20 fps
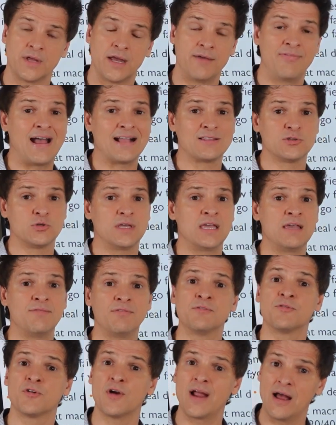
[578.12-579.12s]
And that's
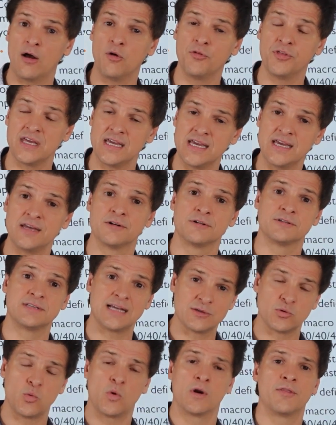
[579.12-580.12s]
even for healthy eaters,
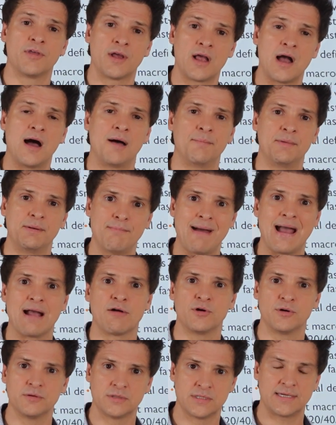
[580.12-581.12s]
that's one of the common
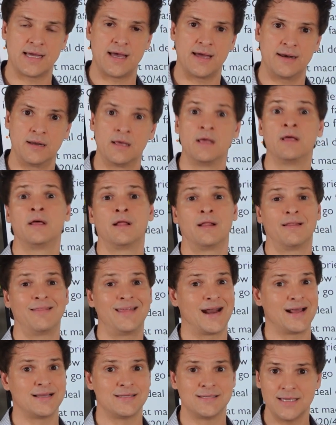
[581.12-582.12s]
macro set
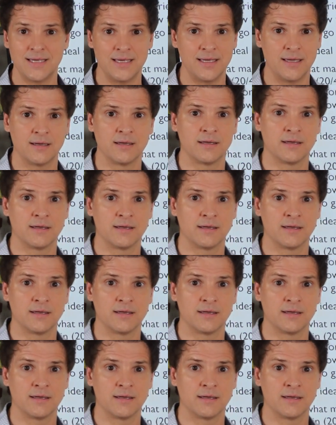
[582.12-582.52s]
that I see